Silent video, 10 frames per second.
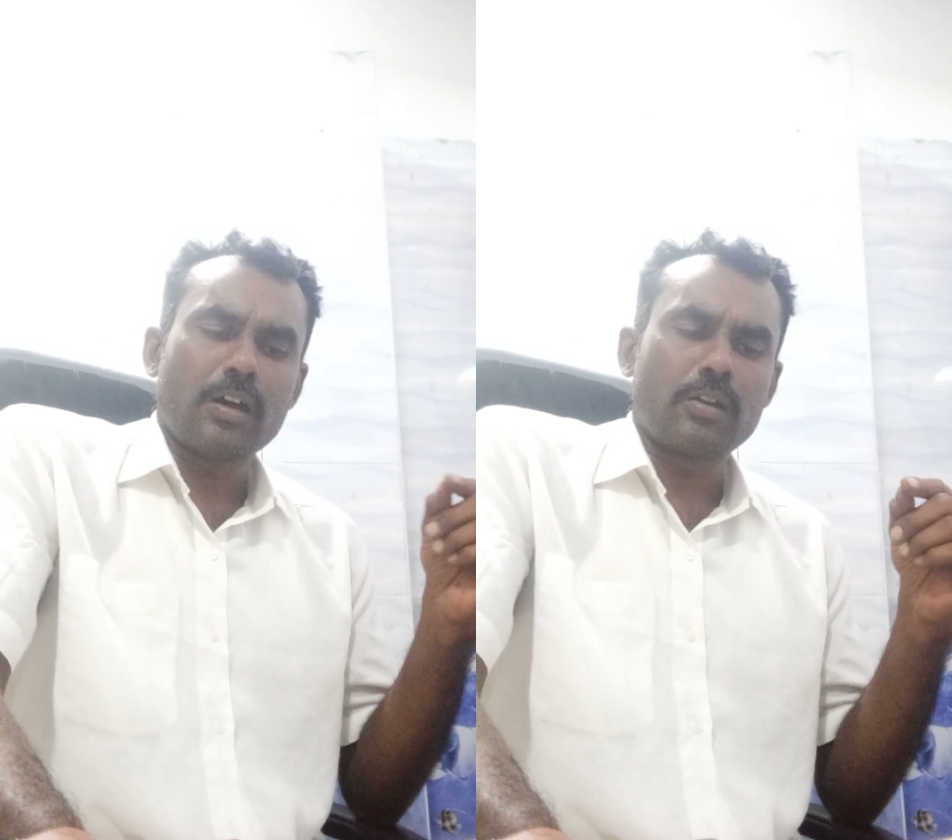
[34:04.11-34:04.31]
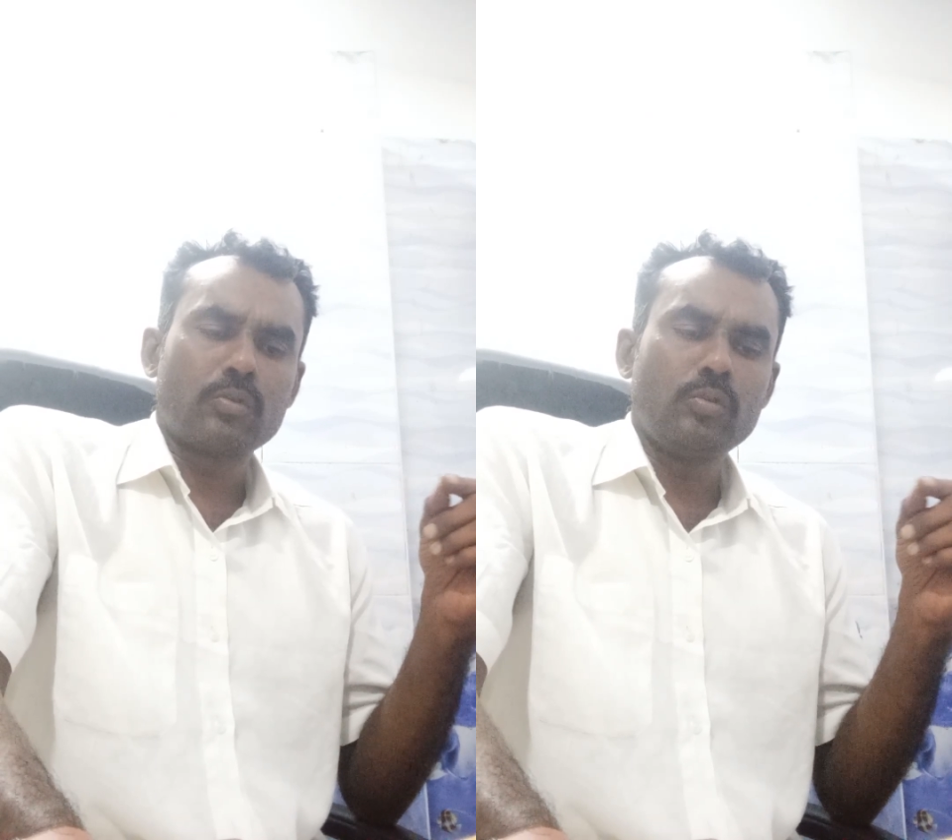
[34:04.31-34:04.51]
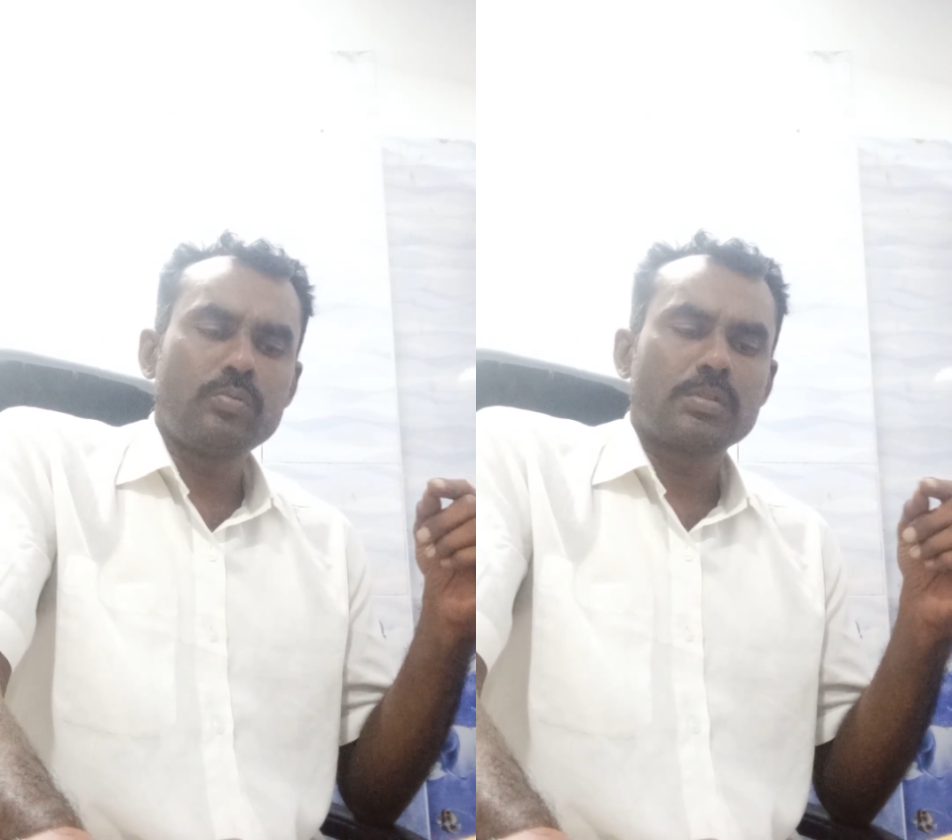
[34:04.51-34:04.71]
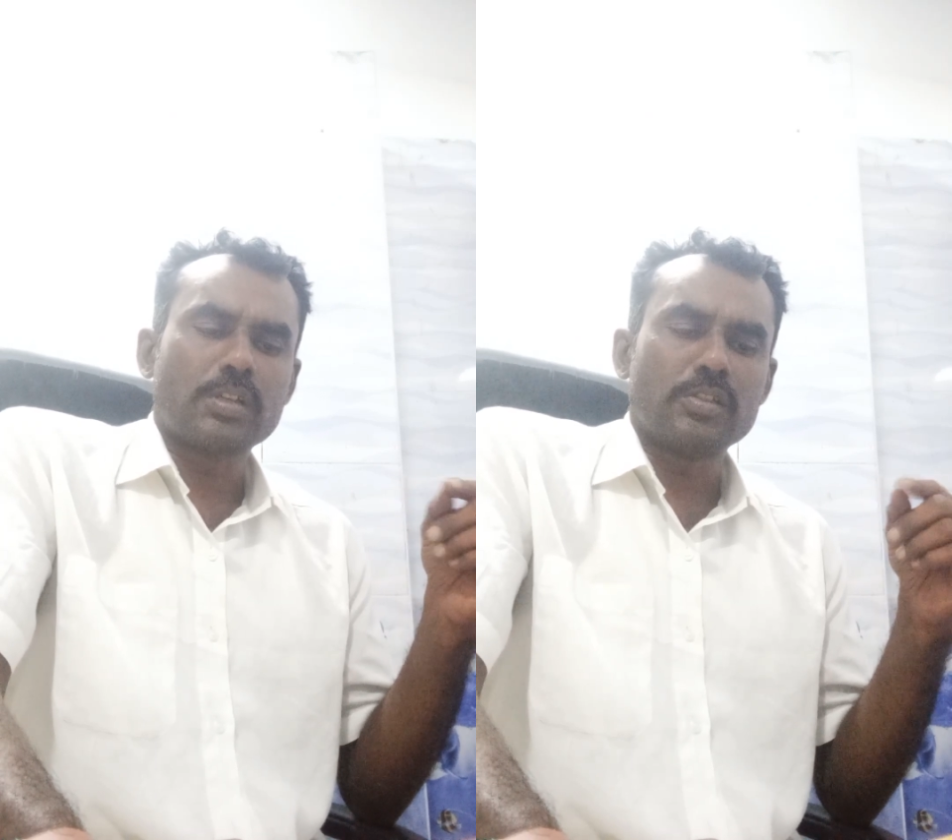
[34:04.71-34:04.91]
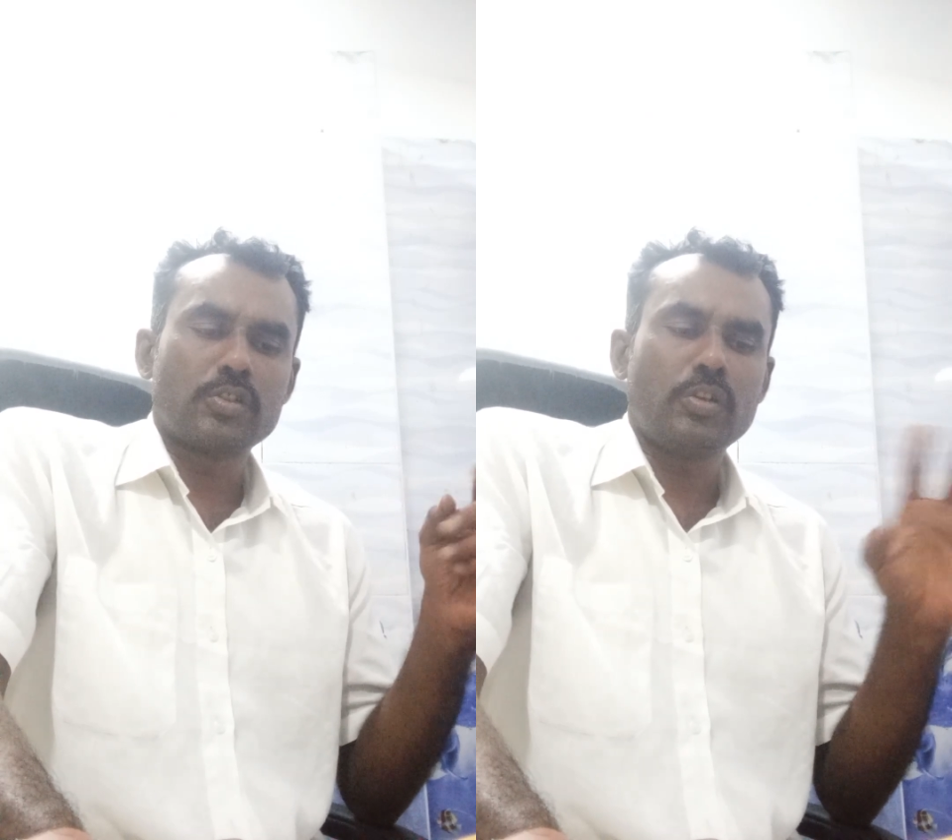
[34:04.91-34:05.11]
or groups
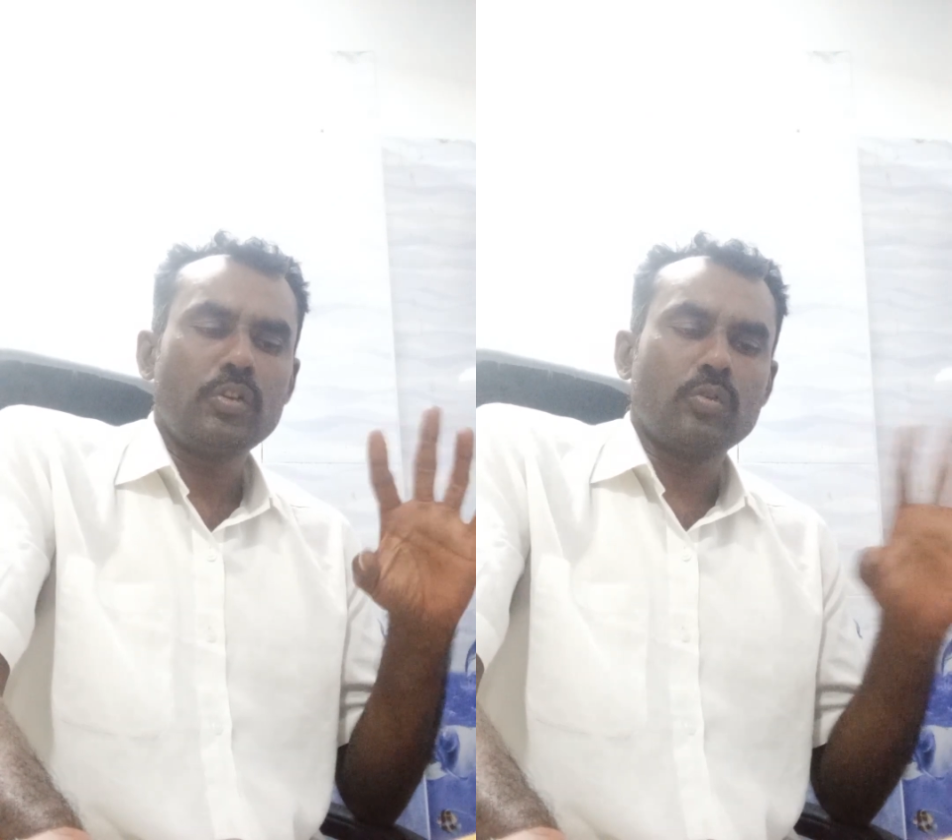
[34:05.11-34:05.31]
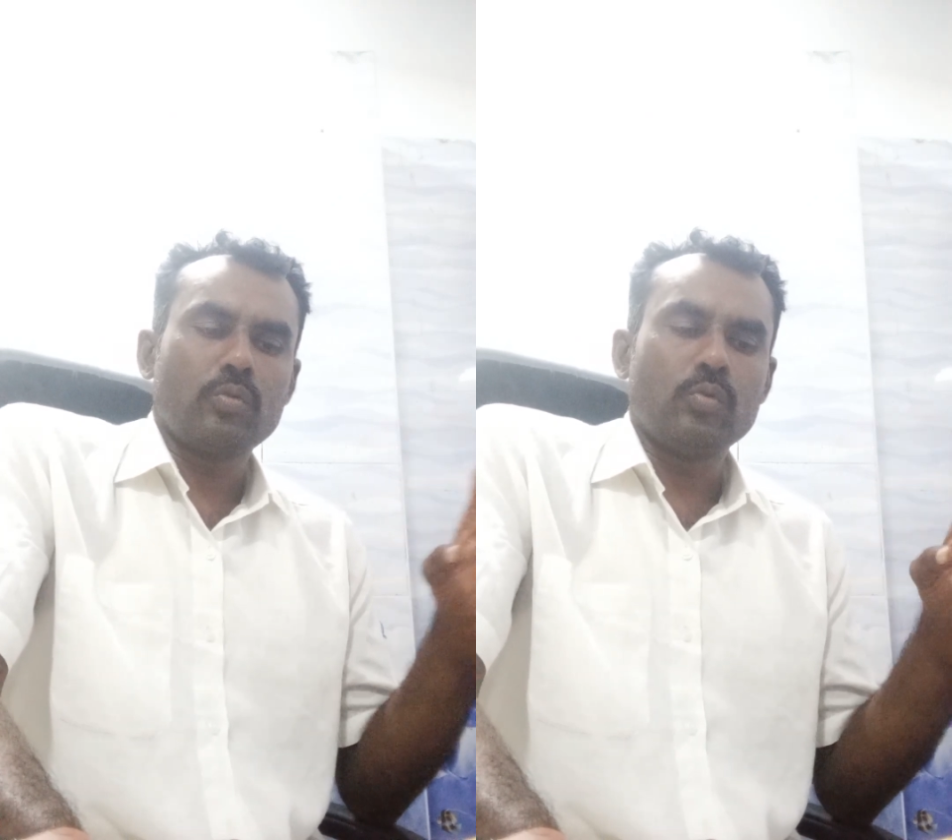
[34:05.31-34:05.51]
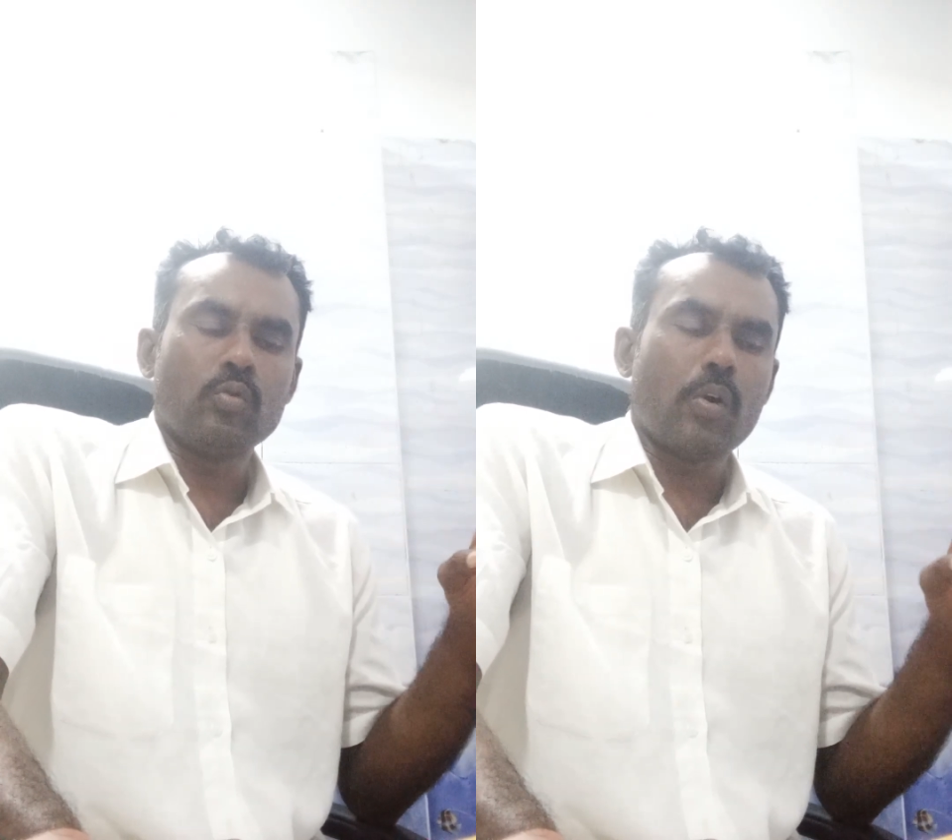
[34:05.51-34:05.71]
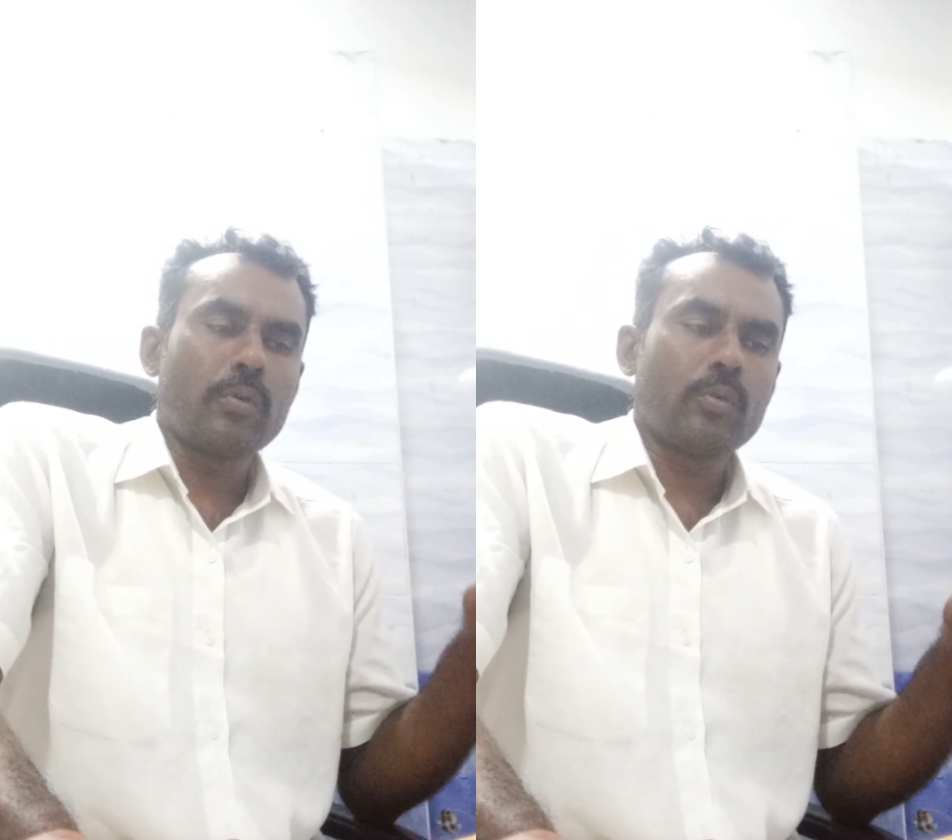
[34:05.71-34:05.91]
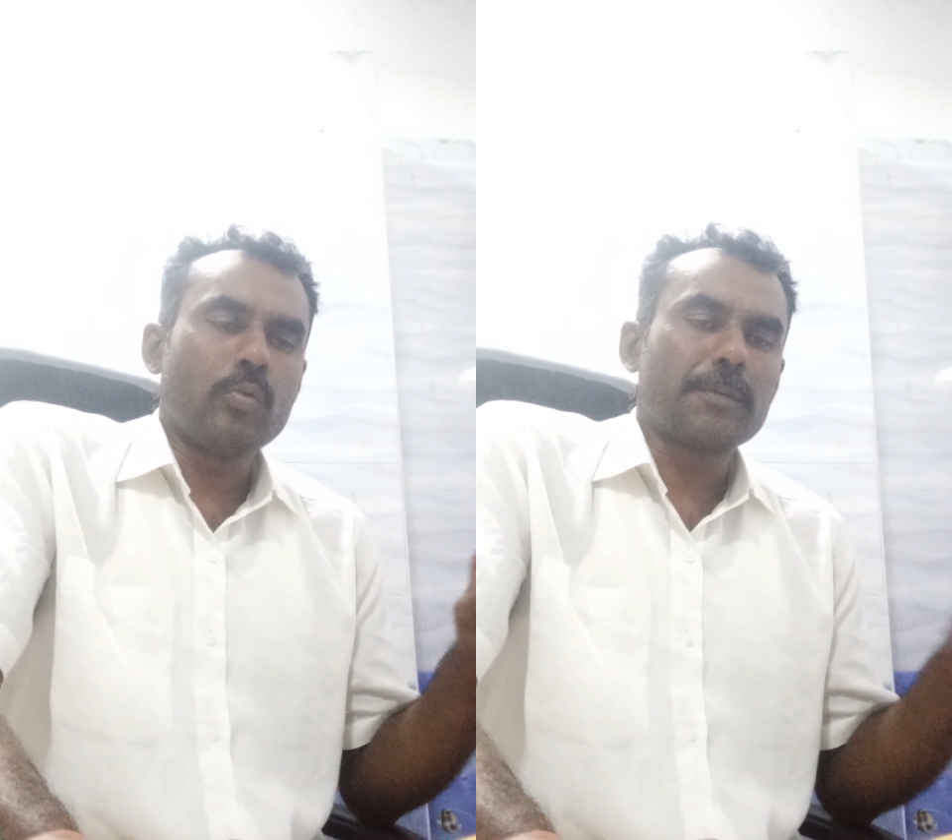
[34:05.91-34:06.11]
concerned who
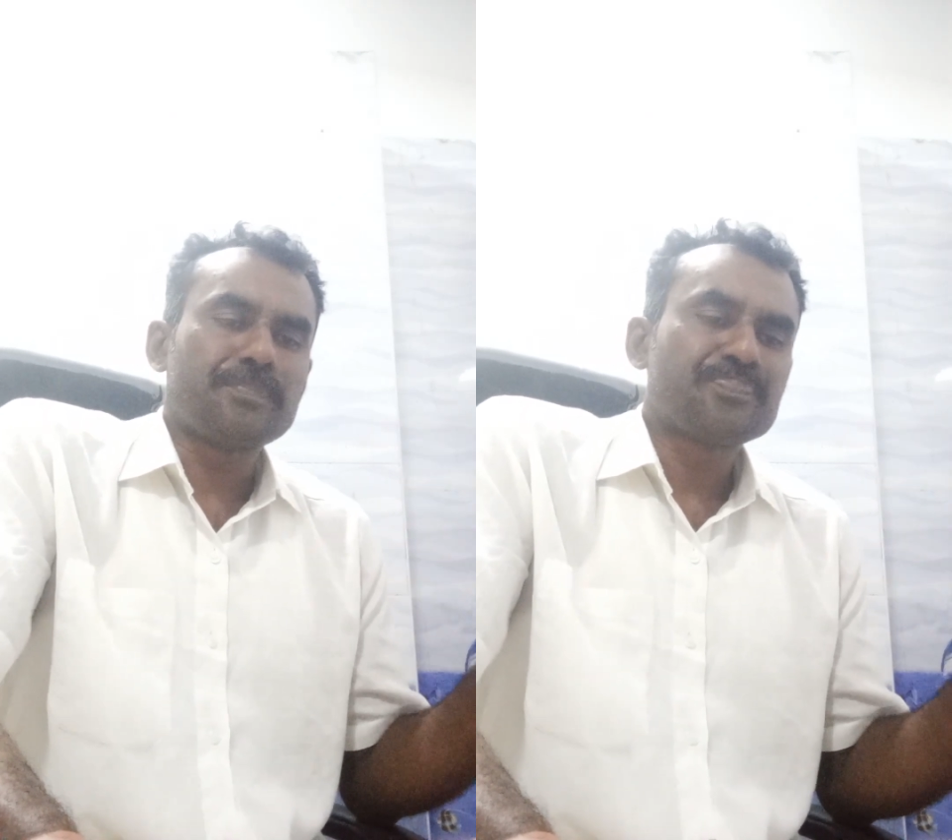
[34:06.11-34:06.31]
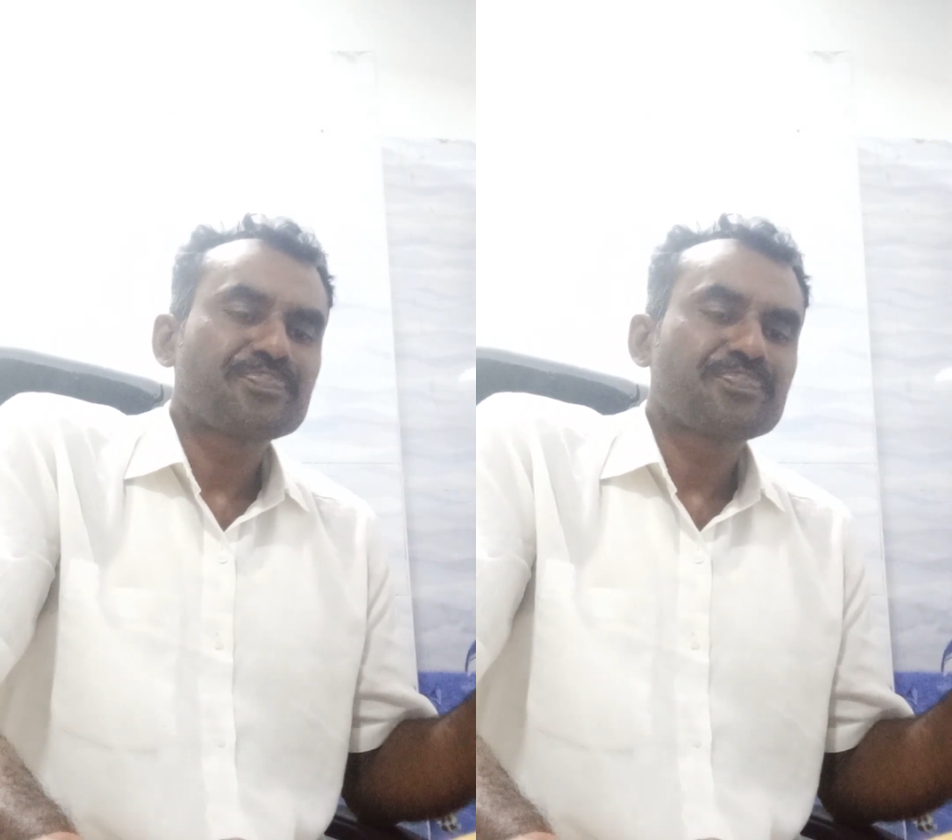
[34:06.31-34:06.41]
are.